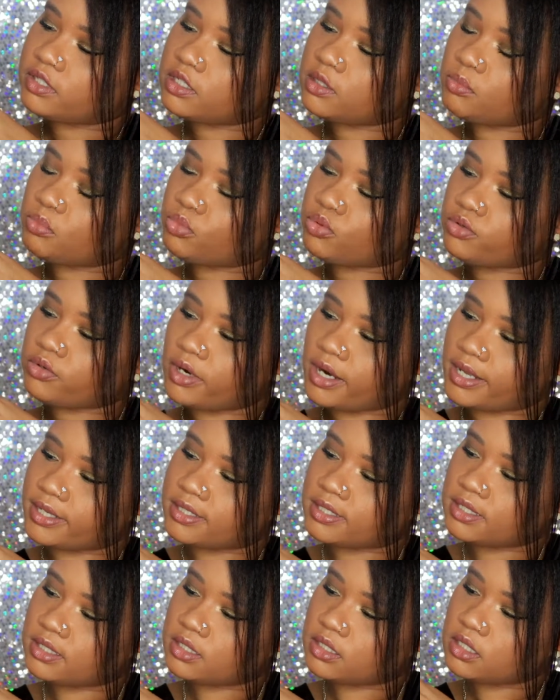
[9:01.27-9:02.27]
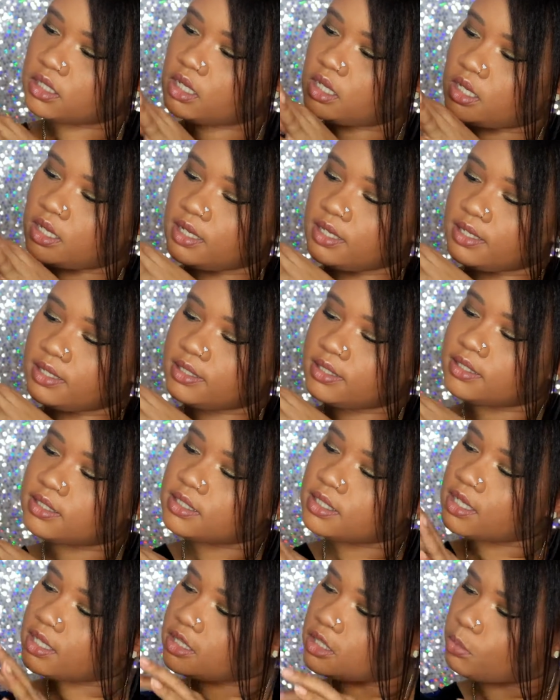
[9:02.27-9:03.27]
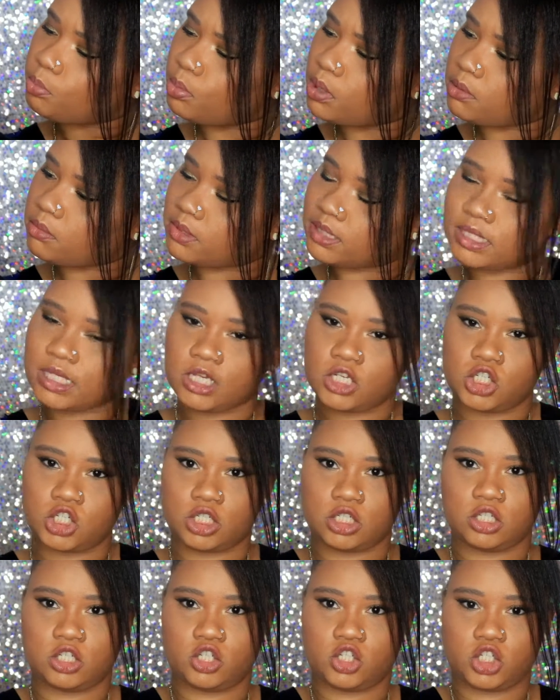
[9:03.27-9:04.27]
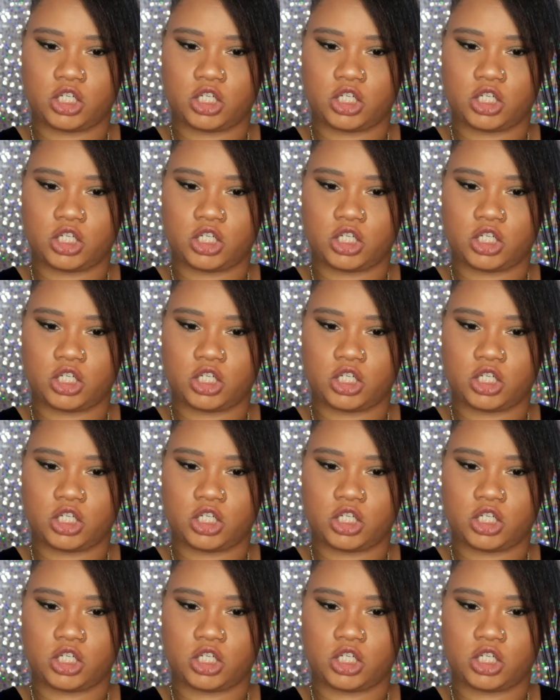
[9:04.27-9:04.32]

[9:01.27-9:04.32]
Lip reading: to press to get the pigmentation to